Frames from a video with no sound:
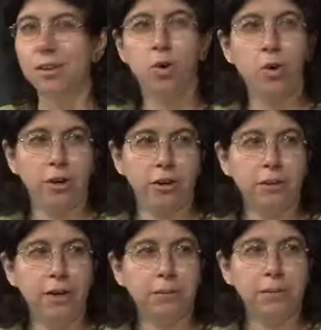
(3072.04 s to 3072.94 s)
a
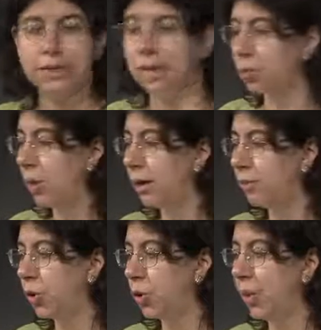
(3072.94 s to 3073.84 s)
corner, that means that one
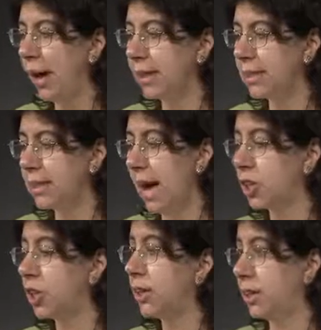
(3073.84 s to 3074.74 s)
of your weights is
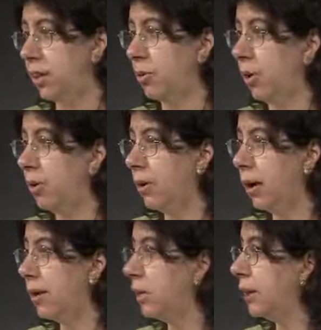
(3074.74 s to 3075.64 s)
actually zero
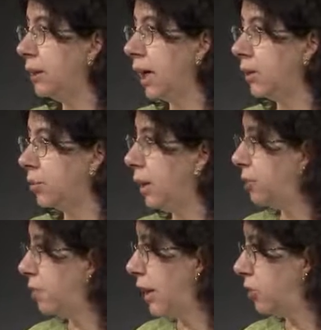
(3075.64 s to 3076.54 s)
and only the other
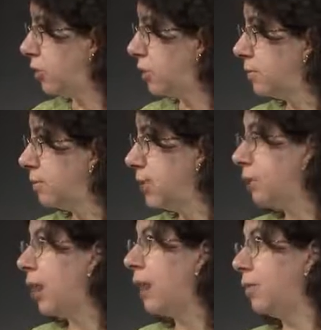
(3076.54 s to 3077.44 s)
weight matters. So
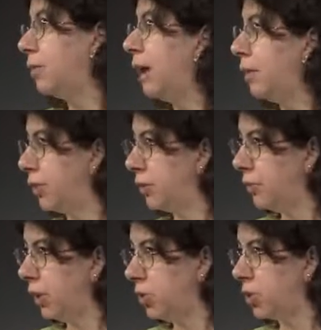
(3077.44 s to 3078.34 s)
if you have irrelevant
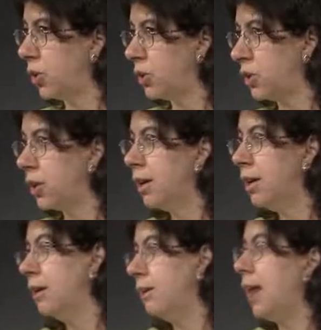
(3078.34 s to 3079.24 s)
features,
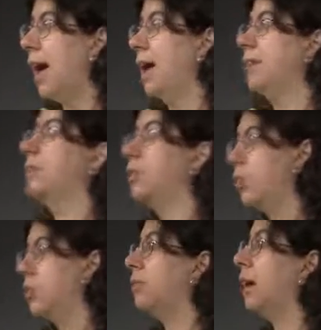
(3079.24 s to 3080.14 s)
then
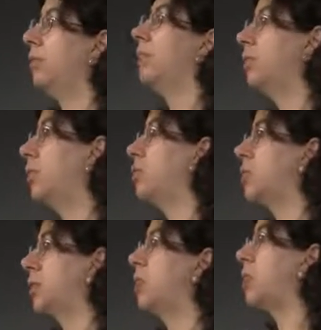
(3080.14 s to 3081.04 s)
those irrelevant
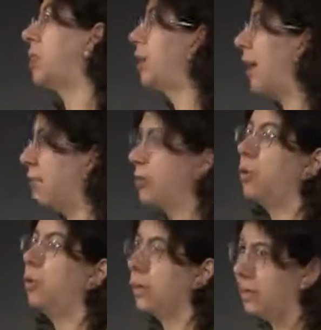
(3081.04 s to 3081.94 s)
features essentially will have
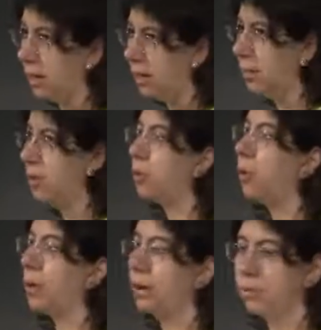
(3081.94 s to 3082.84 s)
zero weights and they'll be
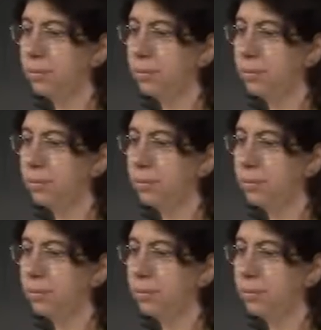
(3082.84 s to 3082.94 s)
thrown out.